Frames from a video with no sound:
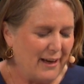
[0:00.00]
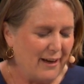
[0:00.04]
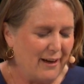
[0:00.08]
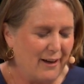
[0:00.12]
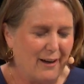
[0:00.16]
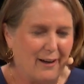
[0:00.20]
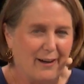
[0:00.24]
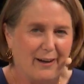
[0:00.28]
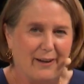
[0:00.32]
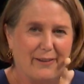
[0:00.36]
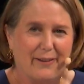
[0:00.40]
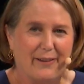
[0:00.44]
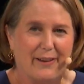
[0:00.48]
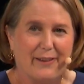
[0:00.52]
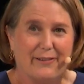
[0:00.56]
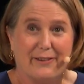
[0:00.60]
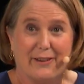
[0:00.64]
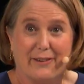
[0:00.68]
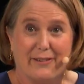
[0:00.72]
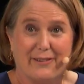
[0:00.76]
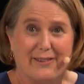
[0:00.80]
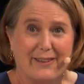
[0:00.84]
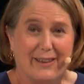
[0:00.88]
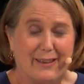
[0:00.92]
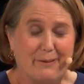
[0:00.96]
that
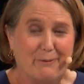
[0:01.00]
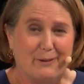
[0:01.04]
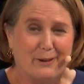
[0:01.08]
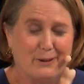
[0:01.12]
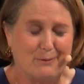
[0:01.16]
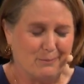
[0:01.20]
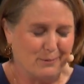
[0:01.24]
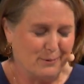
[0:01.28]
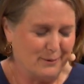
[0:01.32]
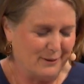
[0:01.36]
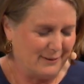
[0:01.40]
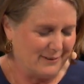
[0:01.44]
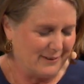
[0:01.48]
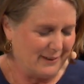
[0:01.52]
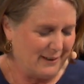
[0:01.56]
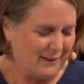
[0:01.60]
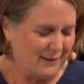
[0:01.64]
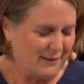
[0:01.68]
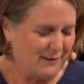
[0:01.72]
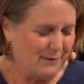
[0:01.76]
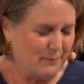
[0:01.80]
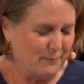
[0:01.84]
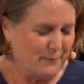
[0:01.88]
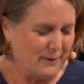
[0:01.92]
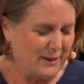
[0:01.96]
the sea would
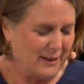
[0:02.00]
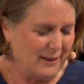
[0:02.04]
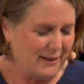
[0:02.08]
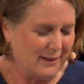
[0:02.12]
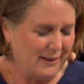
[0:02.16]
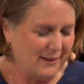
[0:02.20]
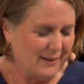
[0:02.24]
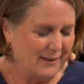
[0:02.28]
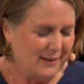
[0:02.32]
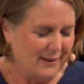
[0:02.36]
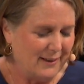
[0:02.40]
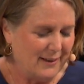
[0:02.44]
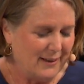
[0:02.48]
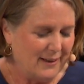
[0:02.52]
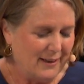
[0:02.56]
present to me.